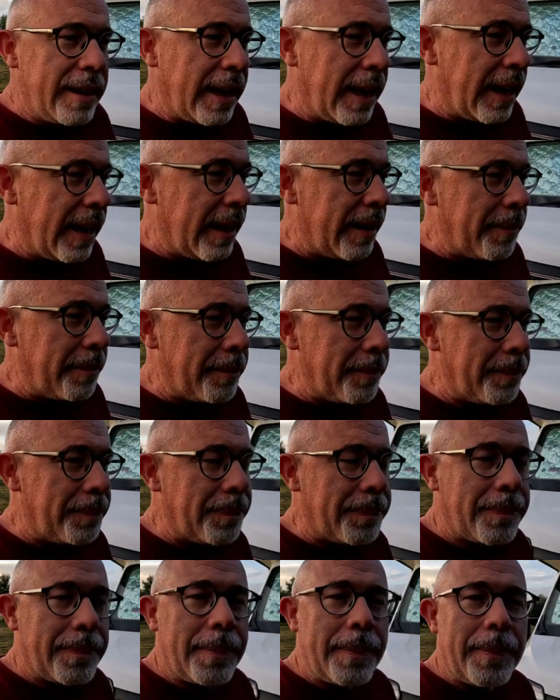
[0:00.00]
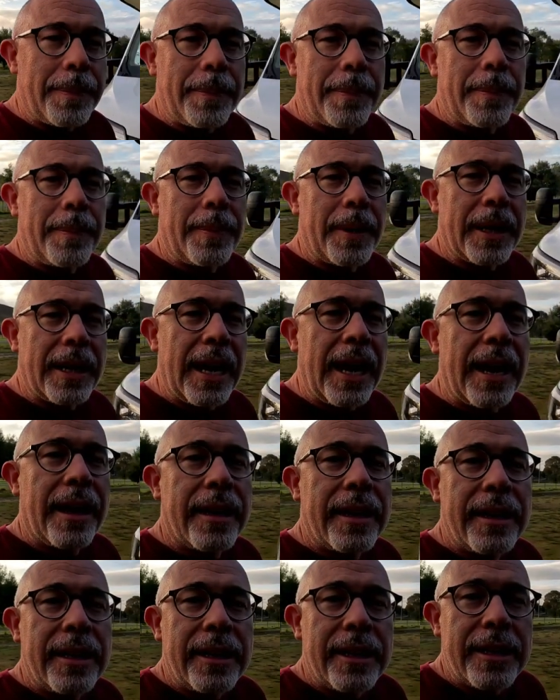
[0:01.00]
But yeah,
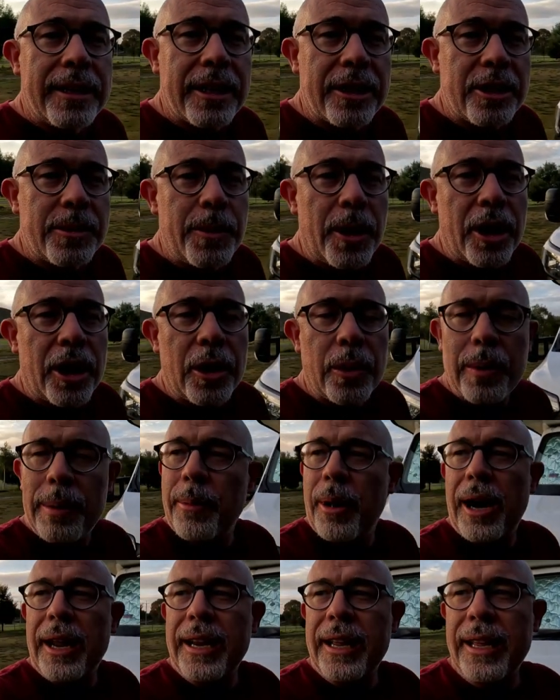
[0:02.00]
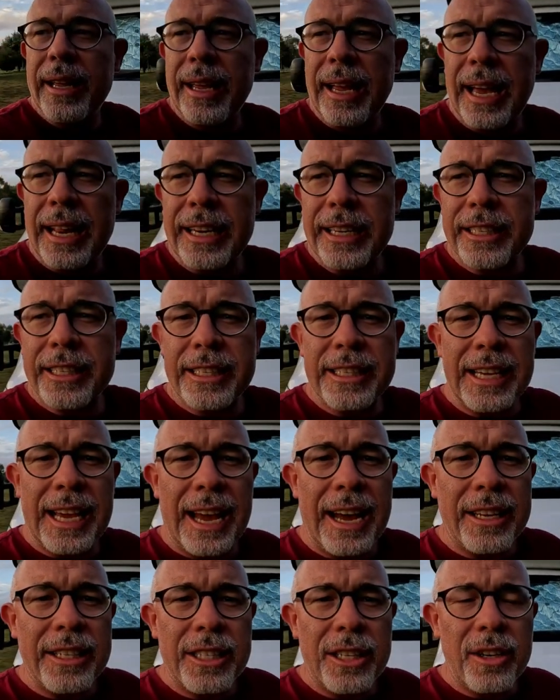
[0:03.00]
so tomorrow we might head into
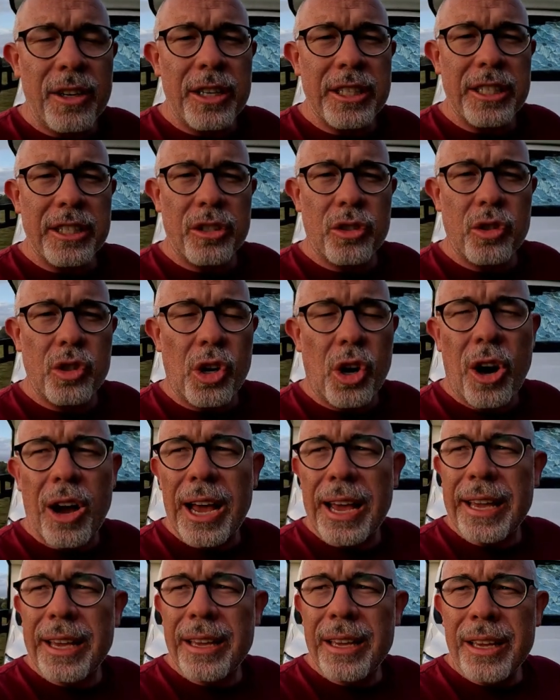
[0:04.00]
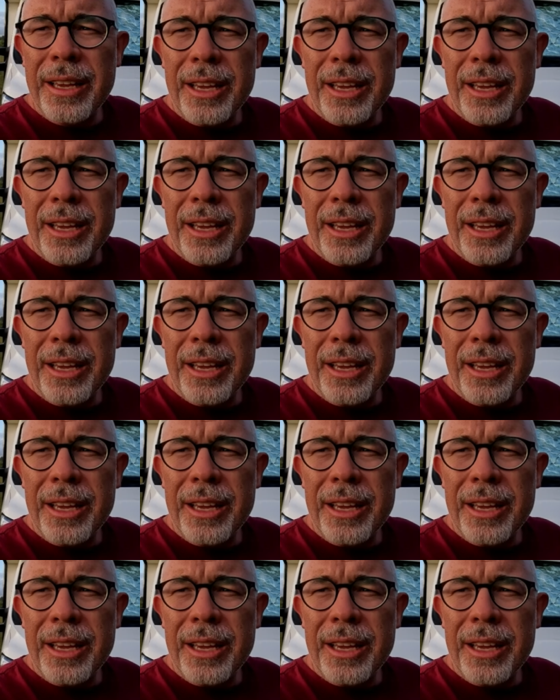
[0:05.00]
town, so long as it's dry.